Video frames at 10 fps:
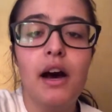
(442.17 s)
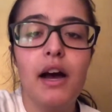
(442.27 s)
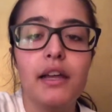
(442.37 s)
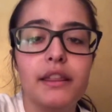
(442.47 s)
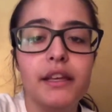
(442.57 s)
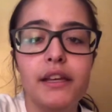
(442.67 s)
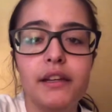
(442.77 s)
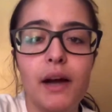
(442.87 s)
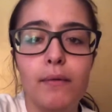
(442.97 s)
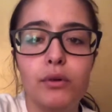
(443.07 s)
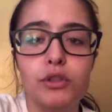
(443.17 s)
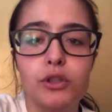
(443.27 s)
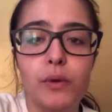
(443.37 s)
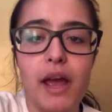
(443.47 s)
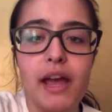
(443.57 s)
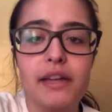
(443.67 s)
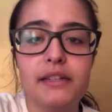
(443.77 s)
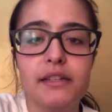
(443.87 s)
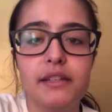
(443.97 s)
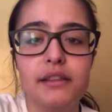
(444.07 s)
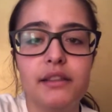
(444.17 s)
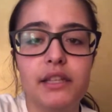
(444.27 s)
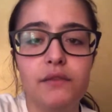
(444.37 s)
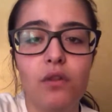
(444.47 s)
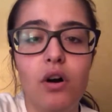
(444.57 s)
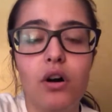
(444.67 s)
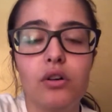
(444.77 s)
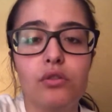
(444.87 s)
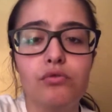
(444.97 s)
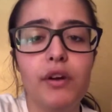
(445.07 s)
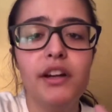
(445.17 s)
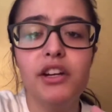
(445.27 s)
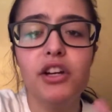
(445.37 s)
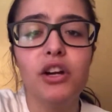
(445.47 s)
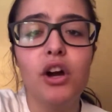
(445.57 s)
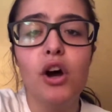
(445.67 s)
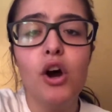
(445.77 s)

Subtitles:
I think I'm going to end this vlog right here.